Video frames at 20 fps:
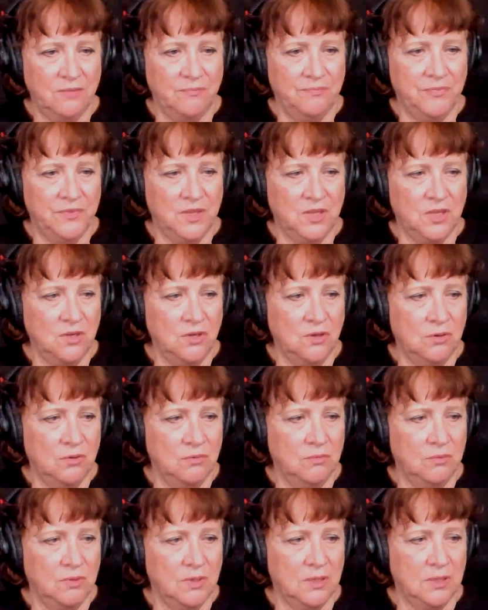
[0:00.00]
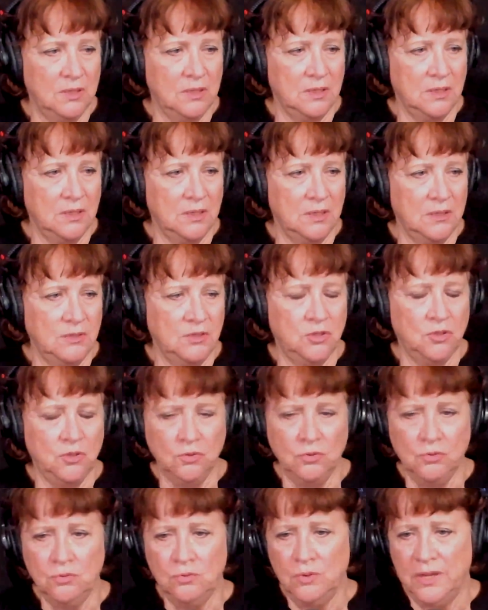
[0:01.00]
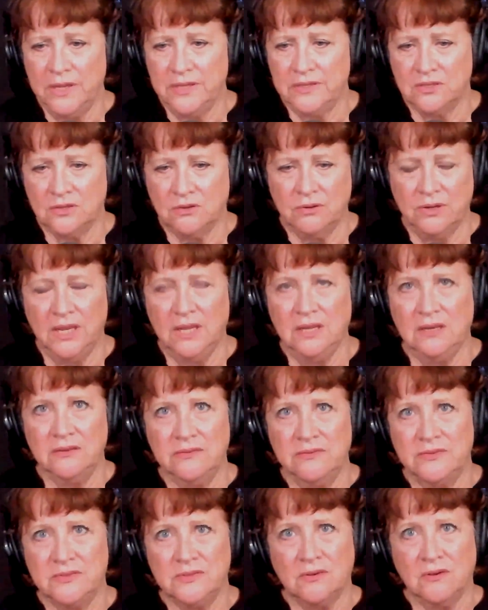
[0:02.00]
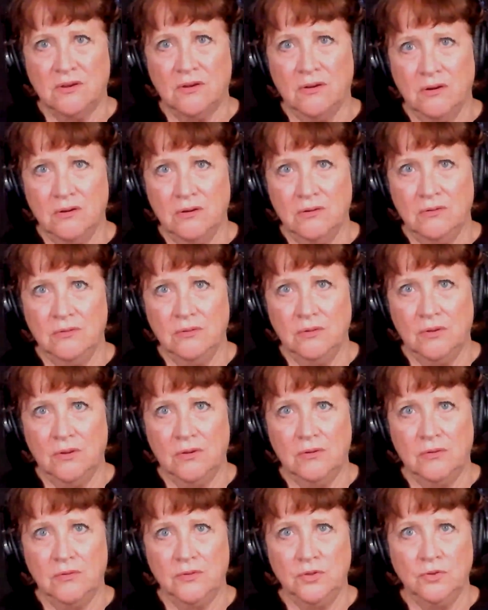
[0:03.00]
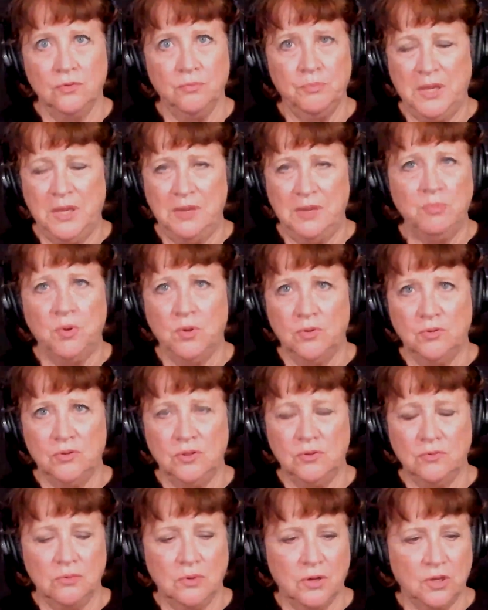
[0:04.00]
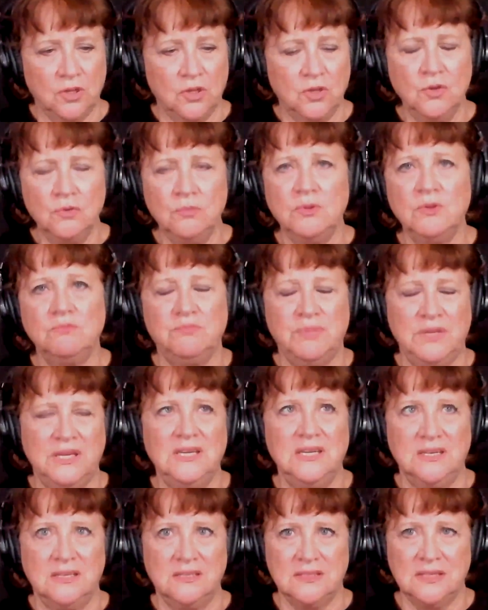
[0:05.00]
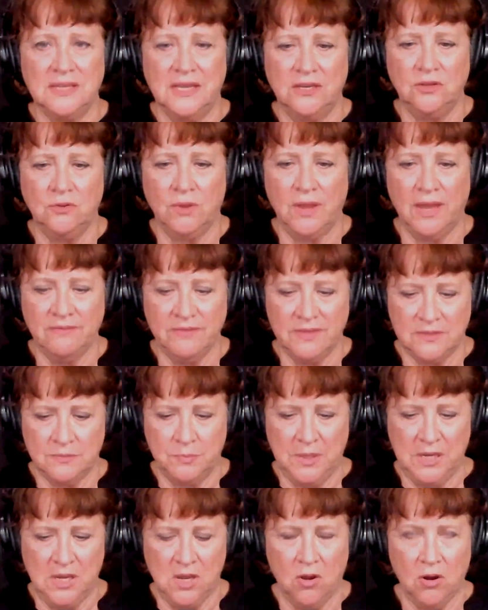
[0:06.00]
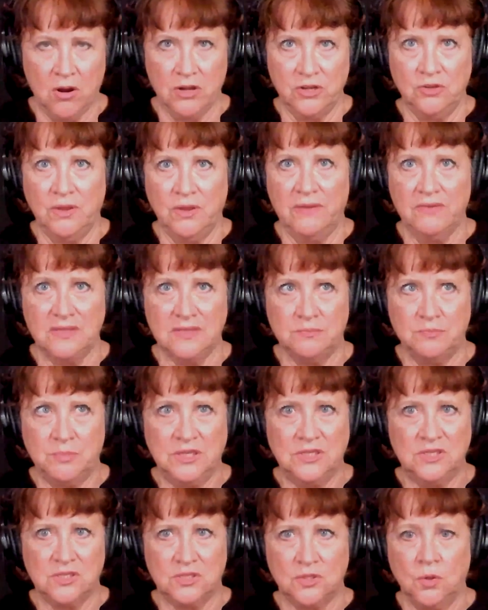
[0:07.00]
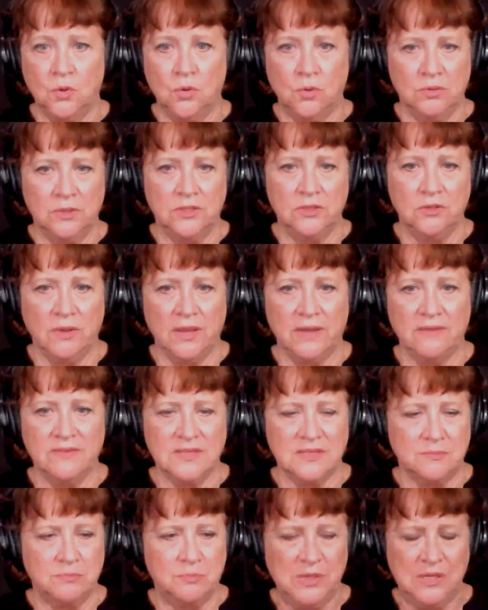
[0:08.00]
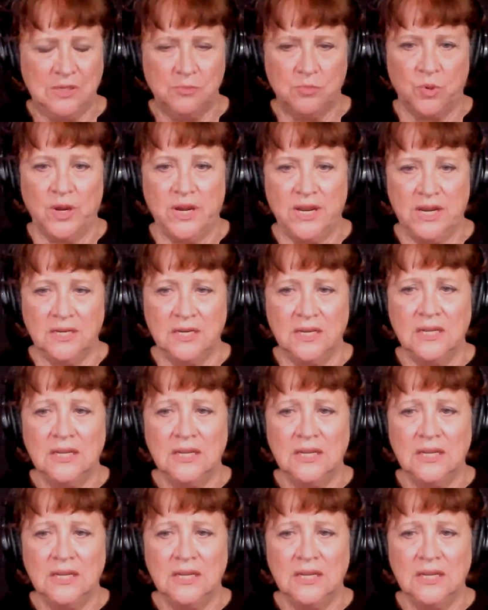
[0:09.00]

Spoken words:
you know, you as creatives you're people, you are human beings, and you have this big heart, you have this big soul, and you have this big brain.